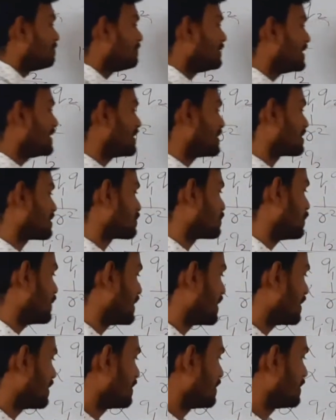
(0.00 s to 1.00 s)
meter
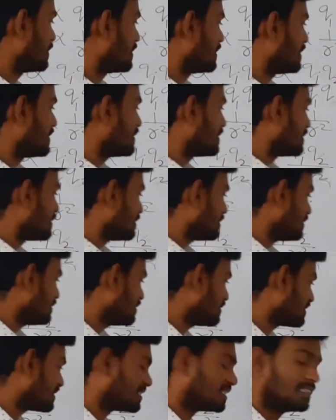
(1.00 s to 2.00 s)
square.
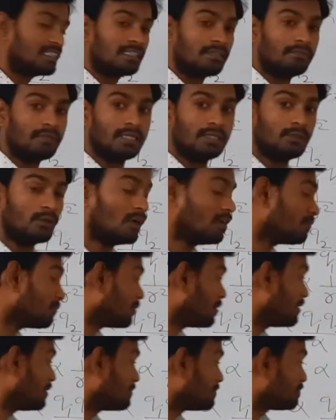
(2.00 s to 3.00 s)
This is the value of
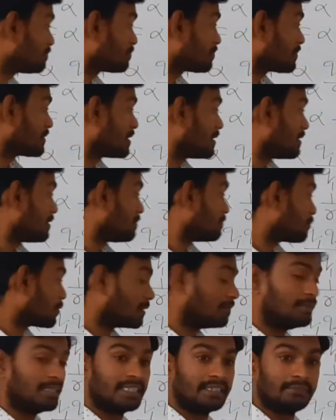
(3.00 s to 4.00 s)

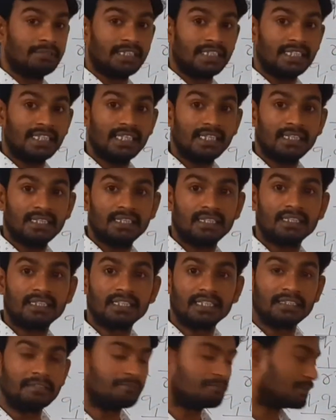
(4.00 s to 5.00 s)
permittivity
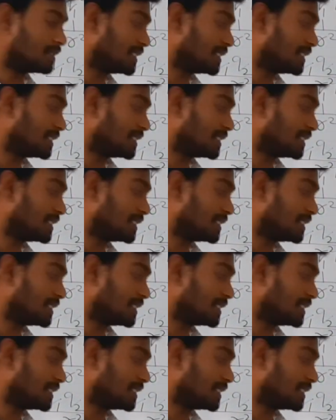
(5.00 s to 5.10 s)
in